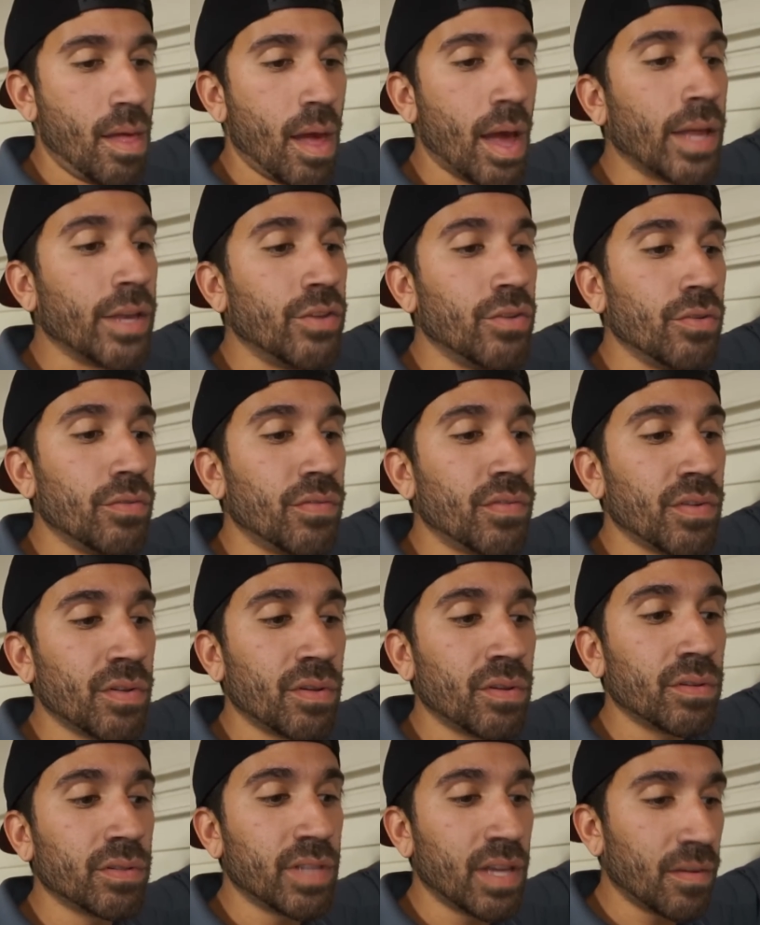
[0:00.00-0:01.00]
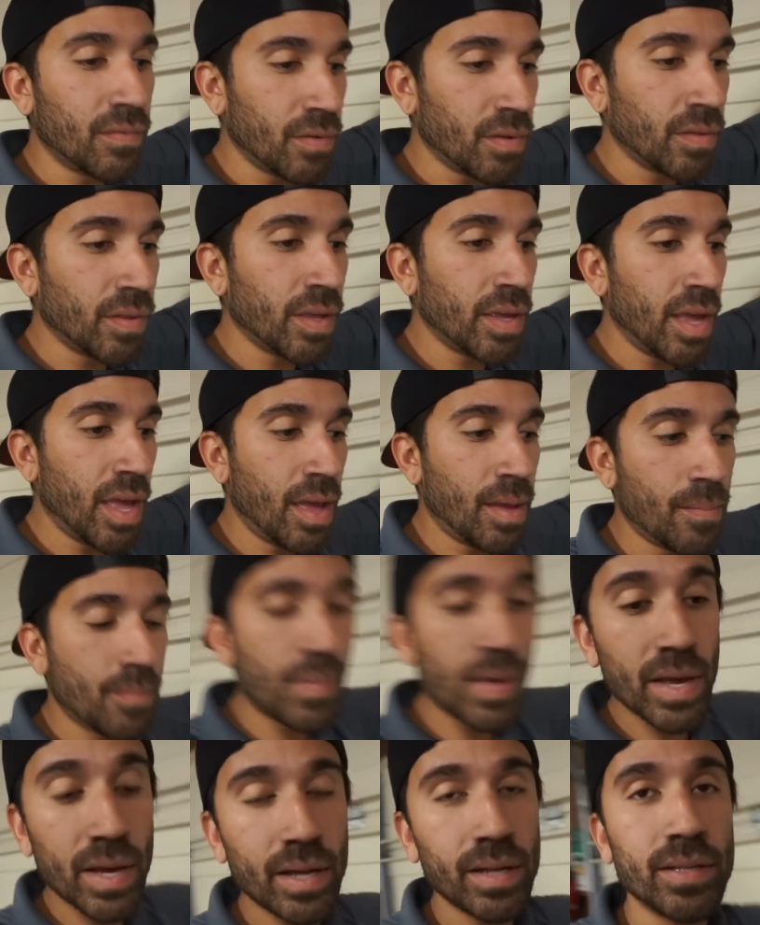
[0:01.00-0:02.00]
I do feel definitely a
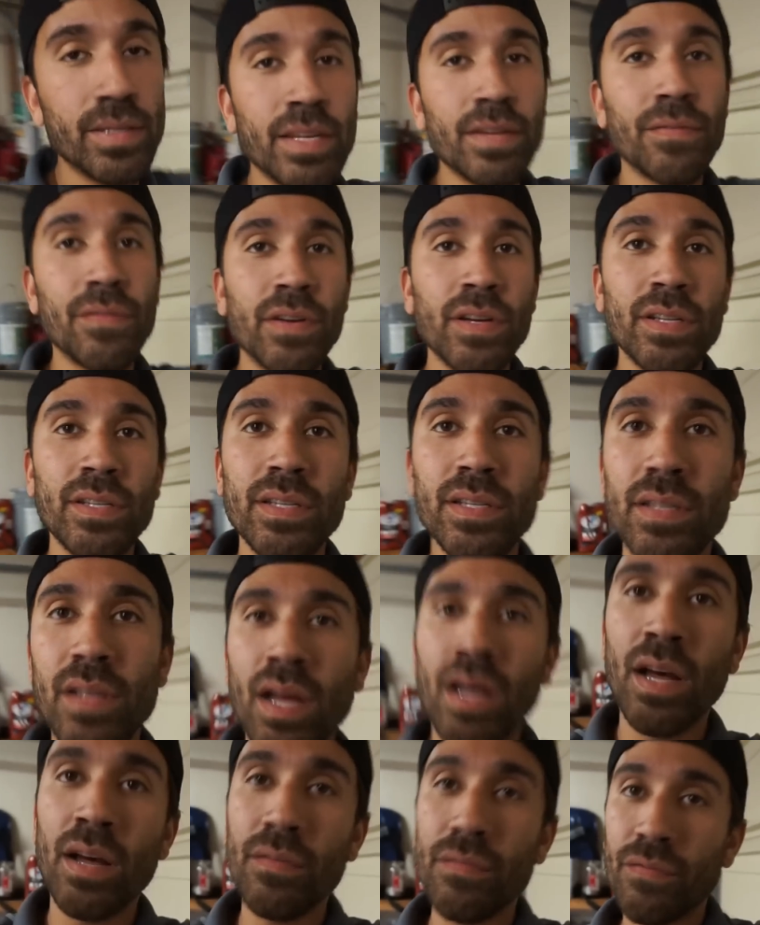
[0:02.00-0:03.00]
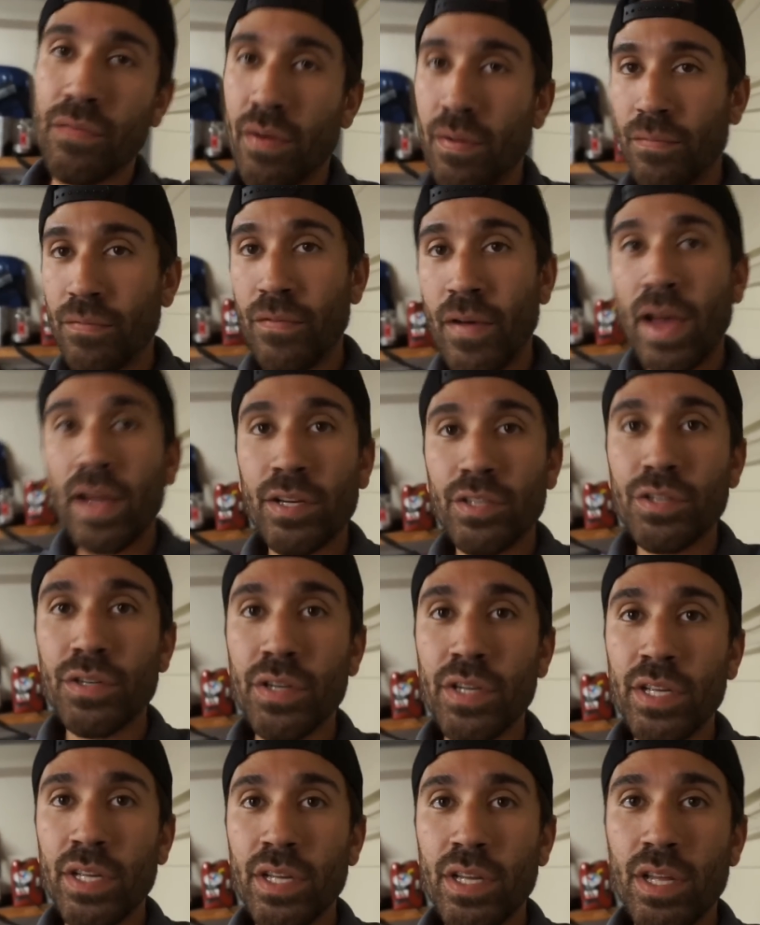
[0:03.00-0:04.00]
big difference from
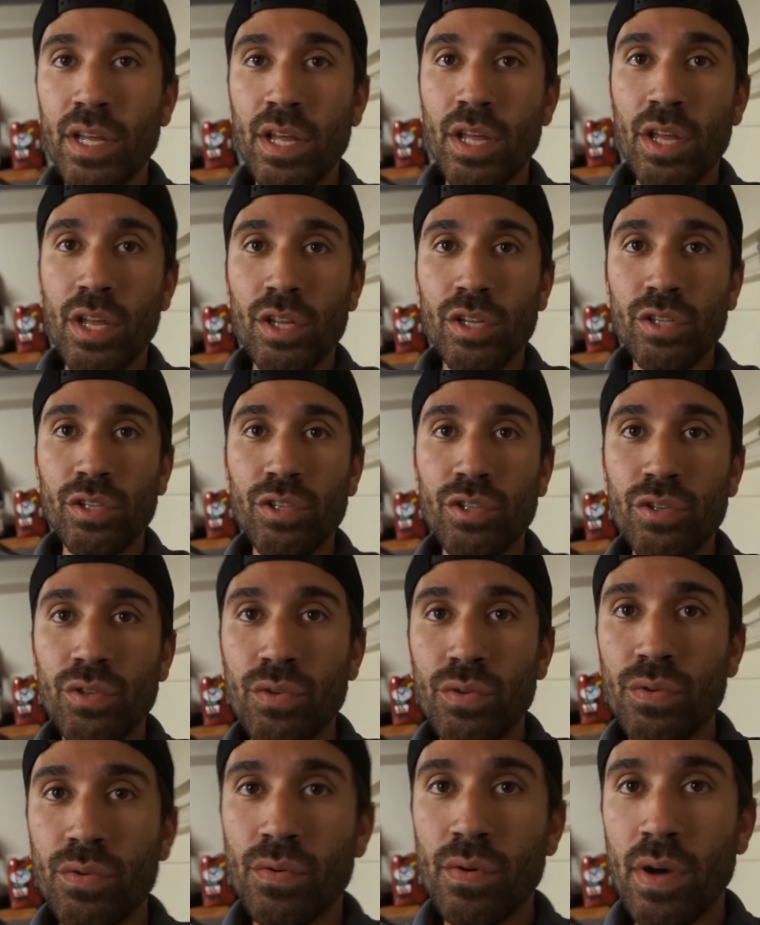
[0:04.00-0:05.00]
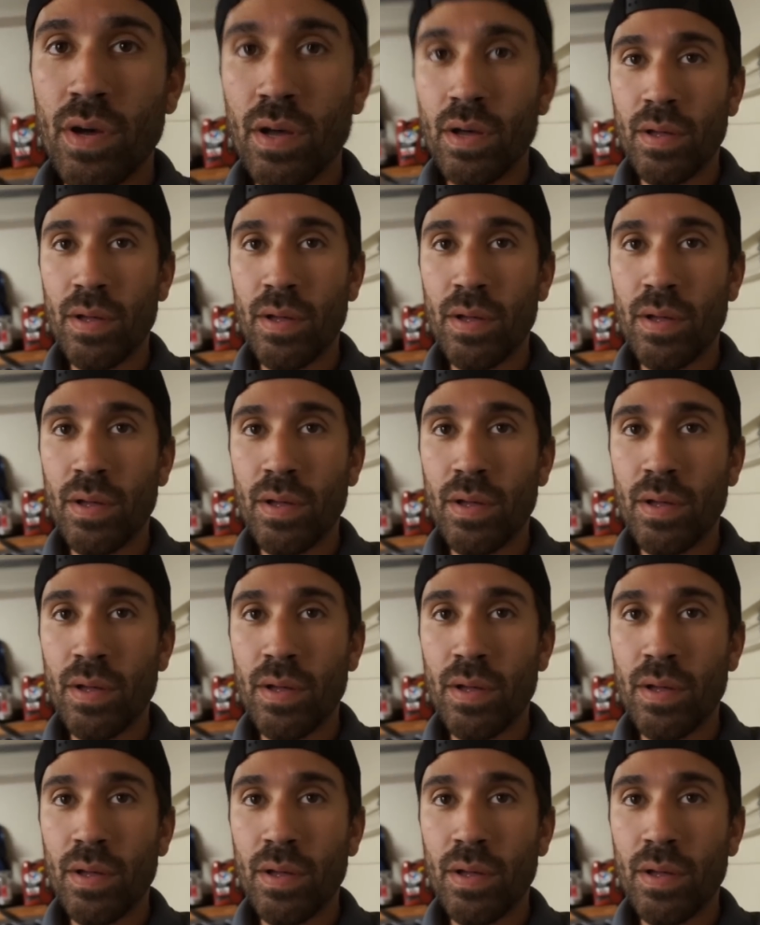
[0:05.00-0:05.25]
factory to